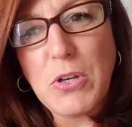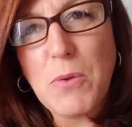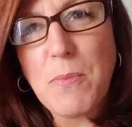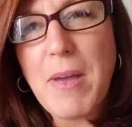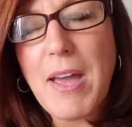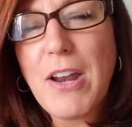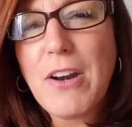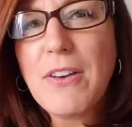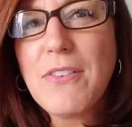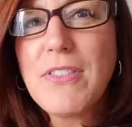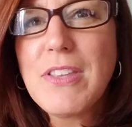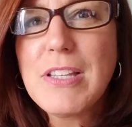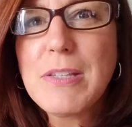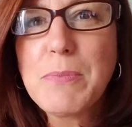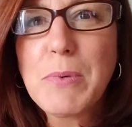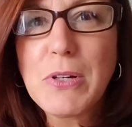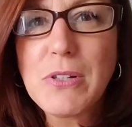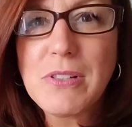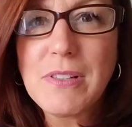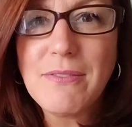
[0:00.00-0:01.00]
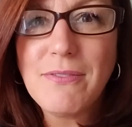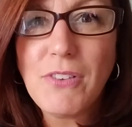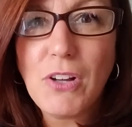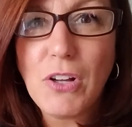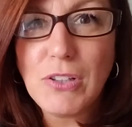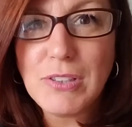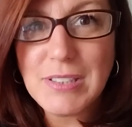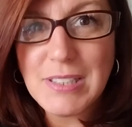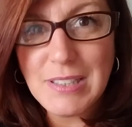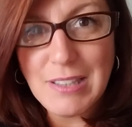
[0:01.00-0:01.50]
no matter if this person
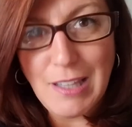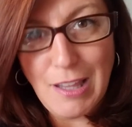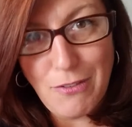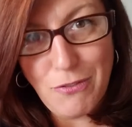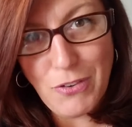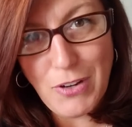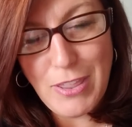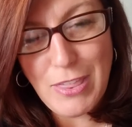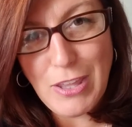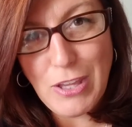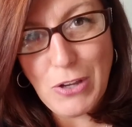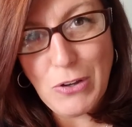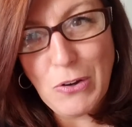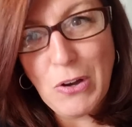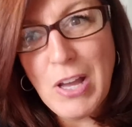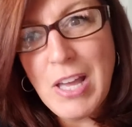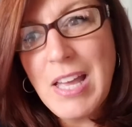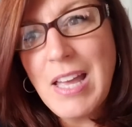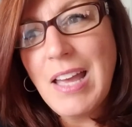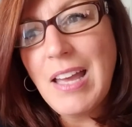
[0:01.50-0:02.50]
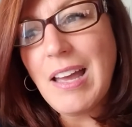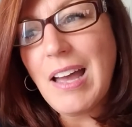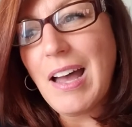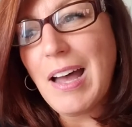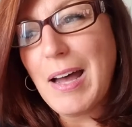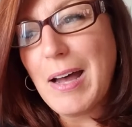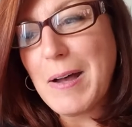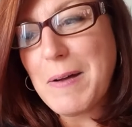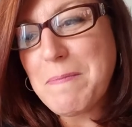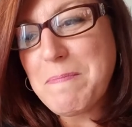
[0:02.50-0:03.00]
falls in love with you.
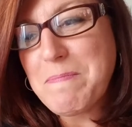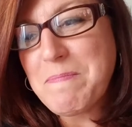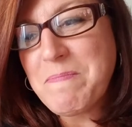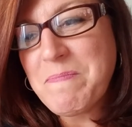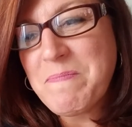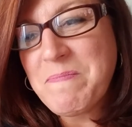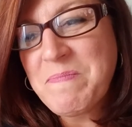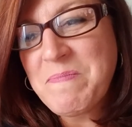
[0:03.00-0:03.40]
And